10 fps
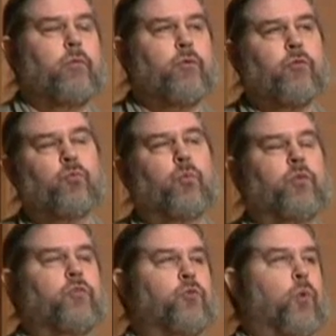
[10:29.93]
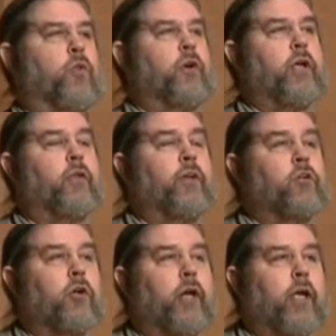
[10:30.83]
This is where
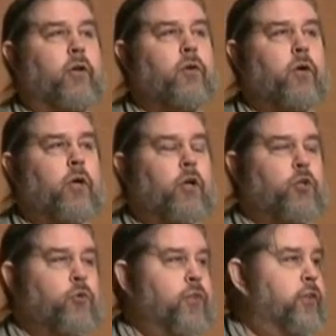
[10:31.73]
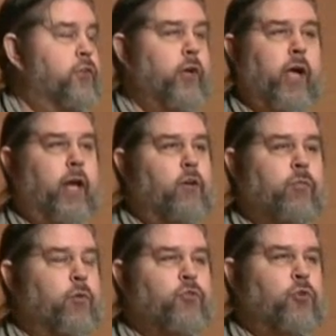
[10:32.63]
they're learning it. You think that they're getting it
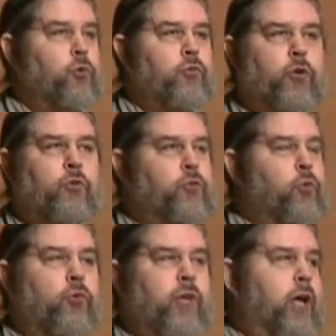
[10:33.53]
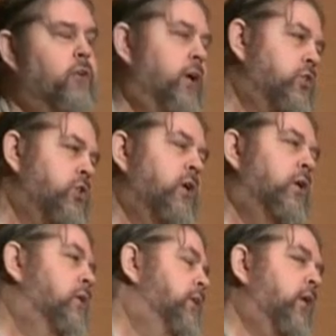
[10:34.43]
from the schools? The schools can't teach
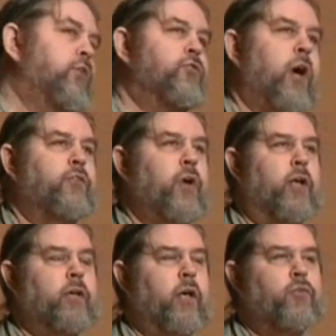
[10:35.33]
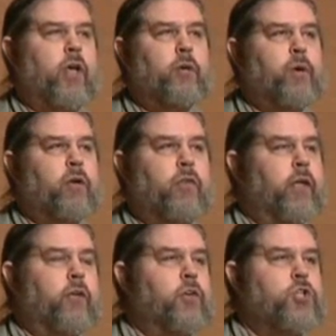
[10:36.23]
the other side's ideas any better than
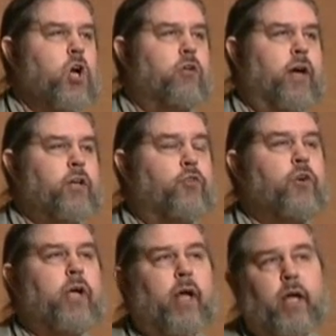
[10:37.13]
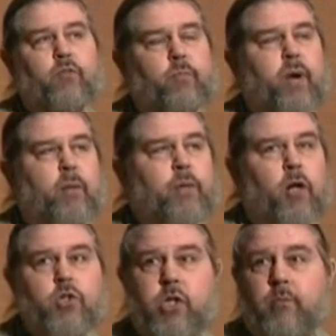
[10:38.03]
they can teach our ideas. They're getting it from pop
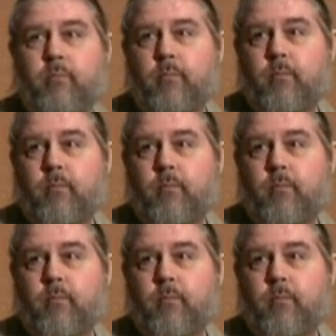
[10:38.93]
culture.